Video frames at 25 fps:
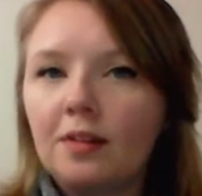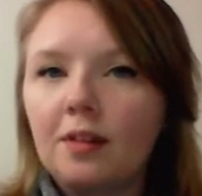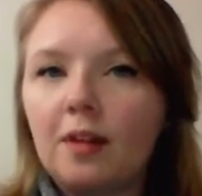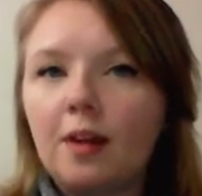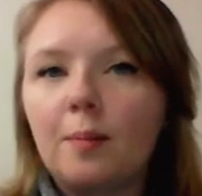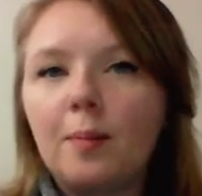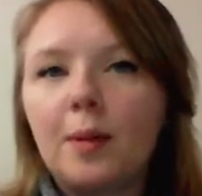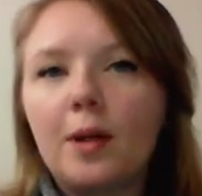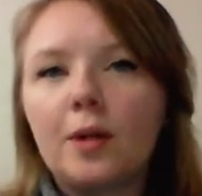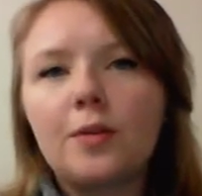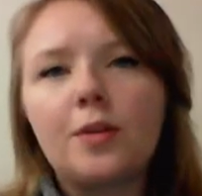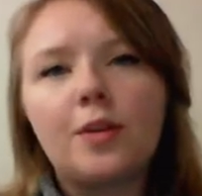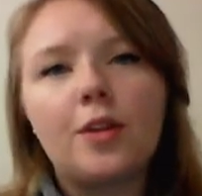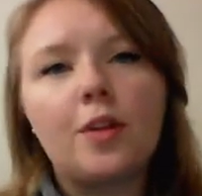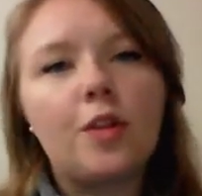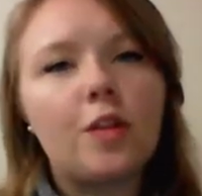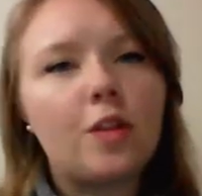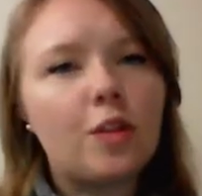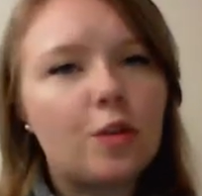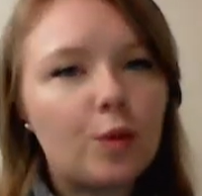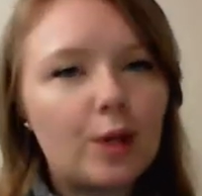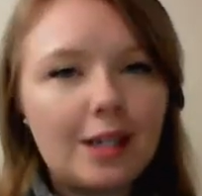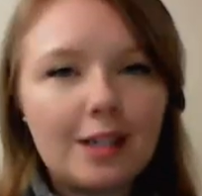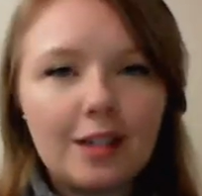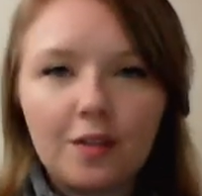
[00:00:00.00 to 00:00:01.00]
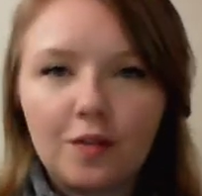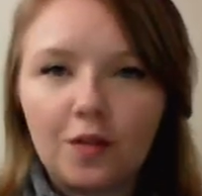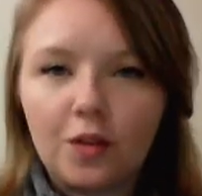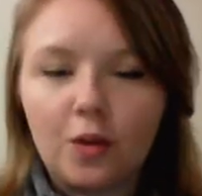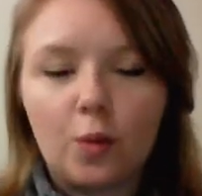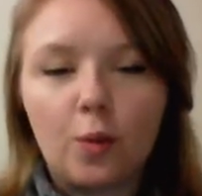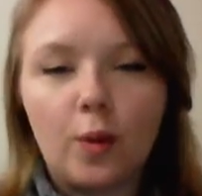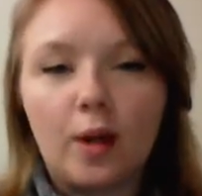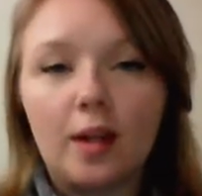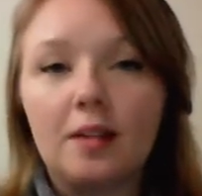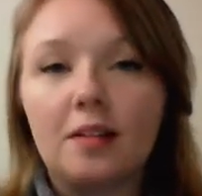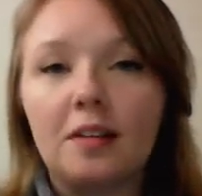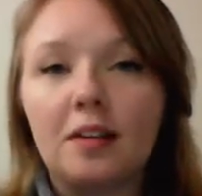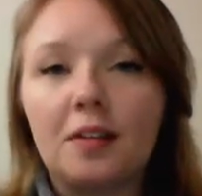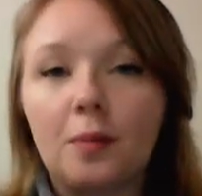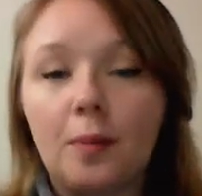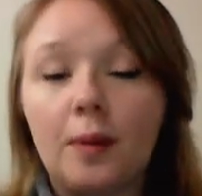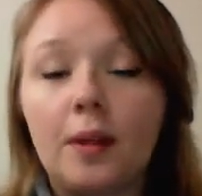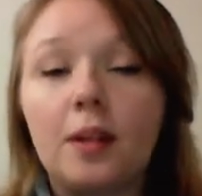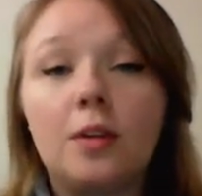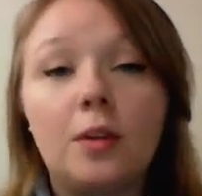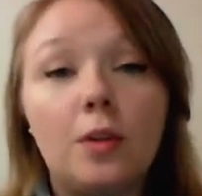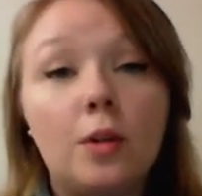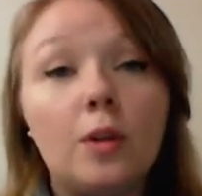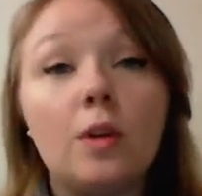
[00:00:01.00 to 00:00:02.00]
about the 3 different ways we
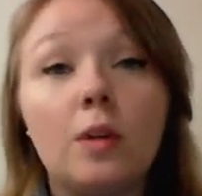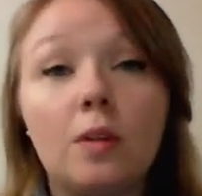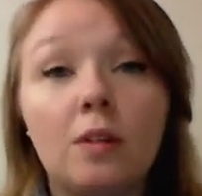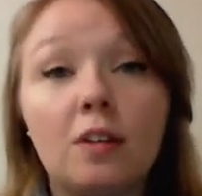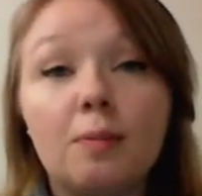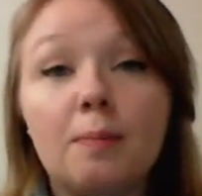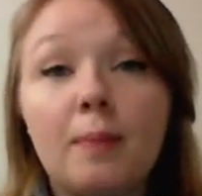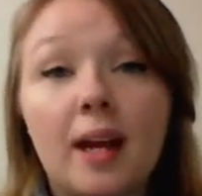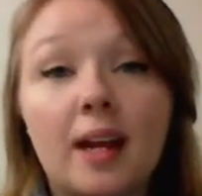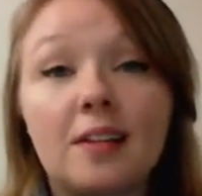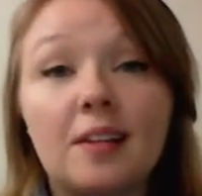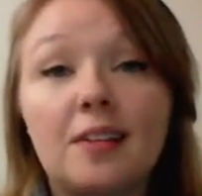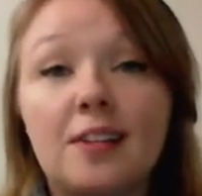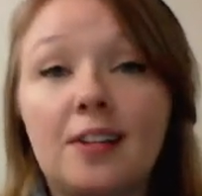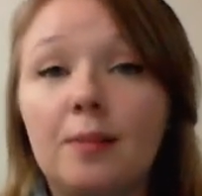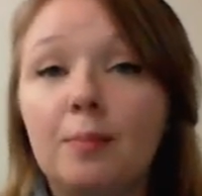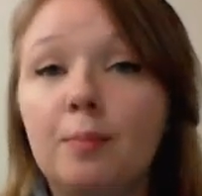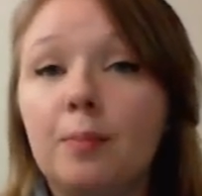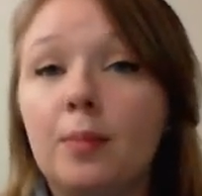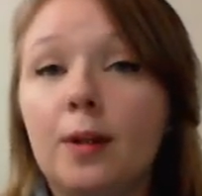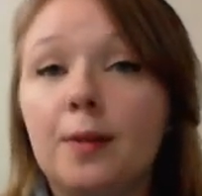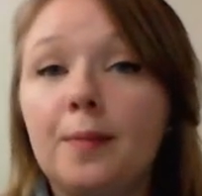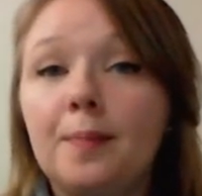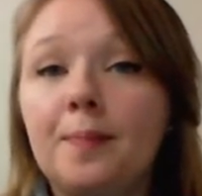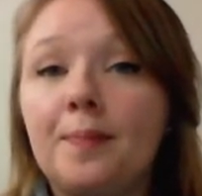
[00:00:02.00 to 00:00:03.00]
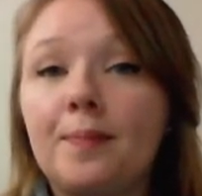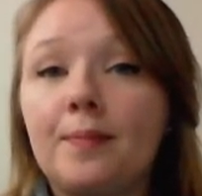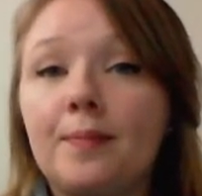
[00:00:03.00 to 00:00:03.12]
can use past simple.